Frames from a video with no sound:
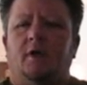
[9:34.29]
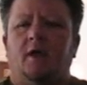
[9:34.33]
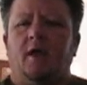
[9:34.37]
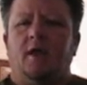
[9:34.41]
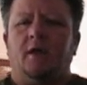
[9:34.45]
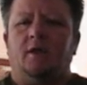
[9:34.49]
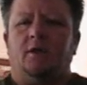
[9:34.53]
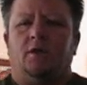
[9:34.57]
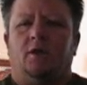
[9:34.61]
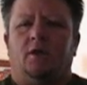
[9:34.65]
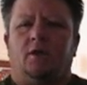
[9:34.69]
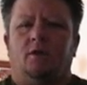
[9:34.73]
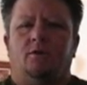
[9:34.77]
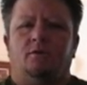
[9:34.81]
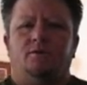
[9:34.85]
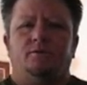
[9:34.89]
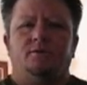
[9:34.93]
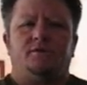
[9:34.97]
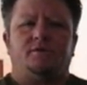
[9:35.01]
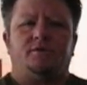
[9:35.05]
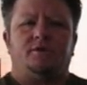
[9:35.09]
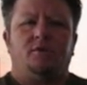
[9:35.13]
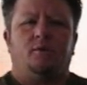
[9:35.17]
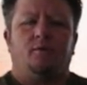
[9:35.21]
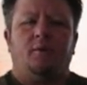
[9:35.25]
at
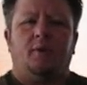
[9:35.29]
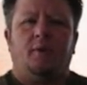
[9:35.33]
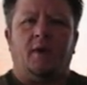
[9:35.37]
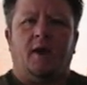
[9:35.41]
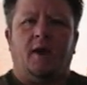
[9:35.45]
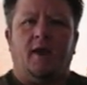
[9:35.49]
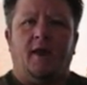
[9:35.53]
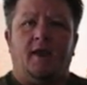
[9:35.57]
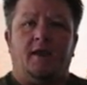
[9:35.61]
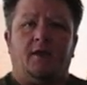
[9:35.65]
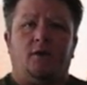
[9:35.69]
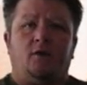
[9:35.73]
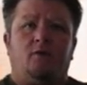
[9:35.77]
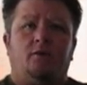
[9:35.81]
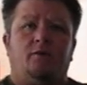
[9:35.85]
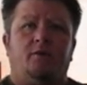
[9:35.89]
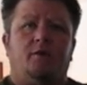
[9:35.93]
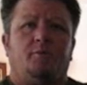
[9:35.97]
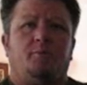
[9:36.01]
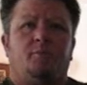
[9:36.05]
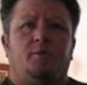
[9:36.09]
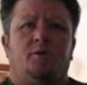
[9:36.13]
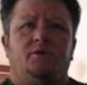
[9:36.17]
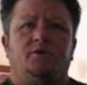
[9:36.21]
Lowe's, so I had to go there